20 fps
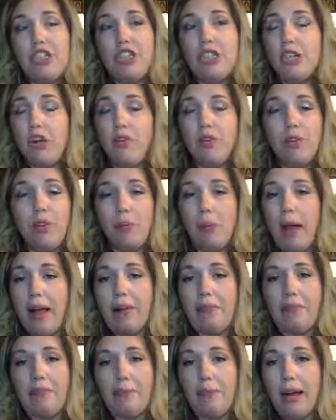just
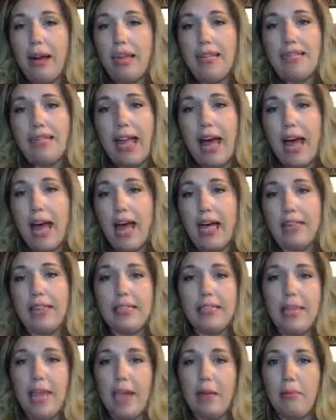overwhelmed when I sat at
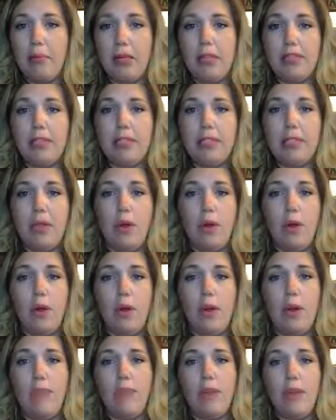the table.
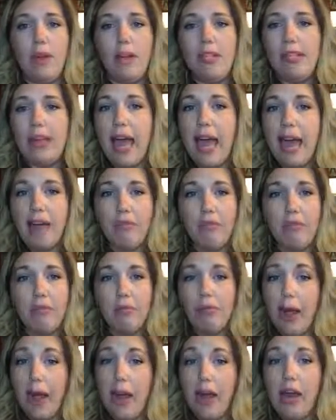So if you guys
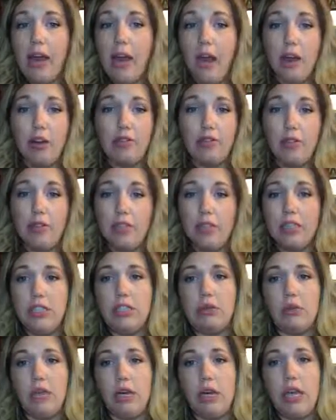haven't read our full
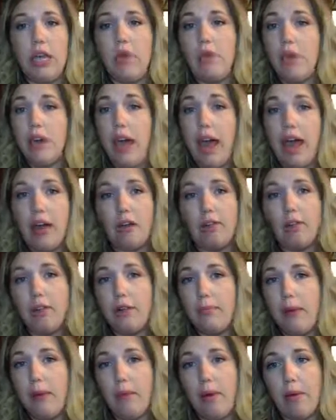story, you can head
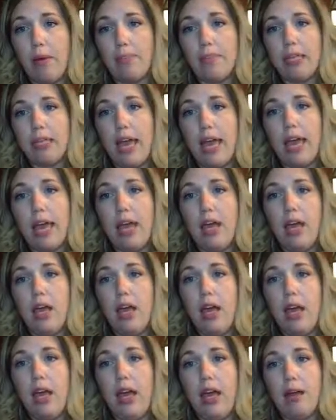over to my website.
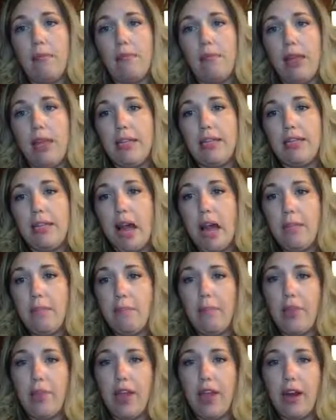It's
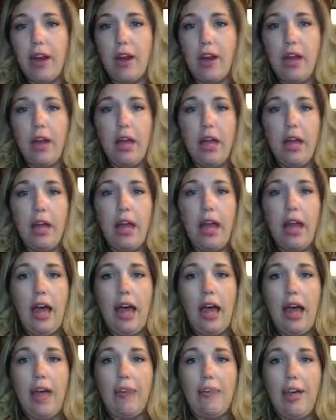up there.
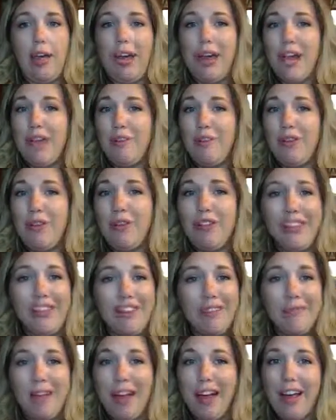And I'd be
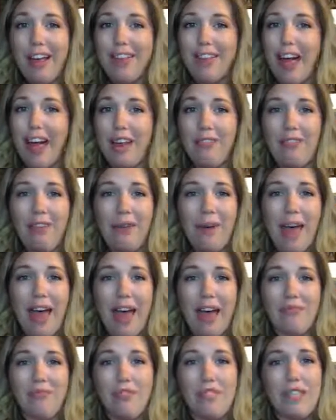willing to bet a lot of you
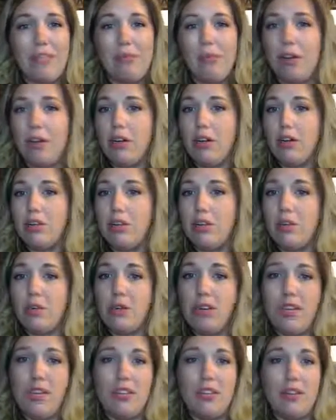have similar
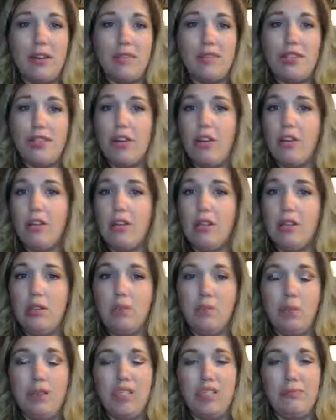stories of
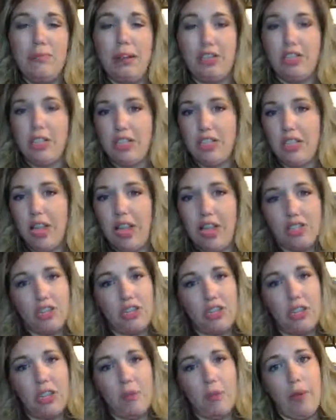struggle with special
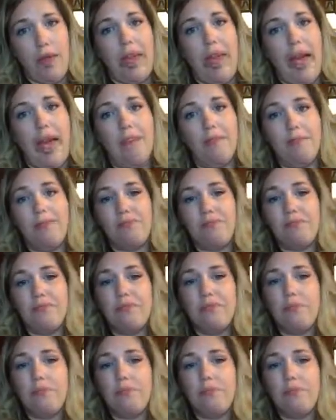education that we have.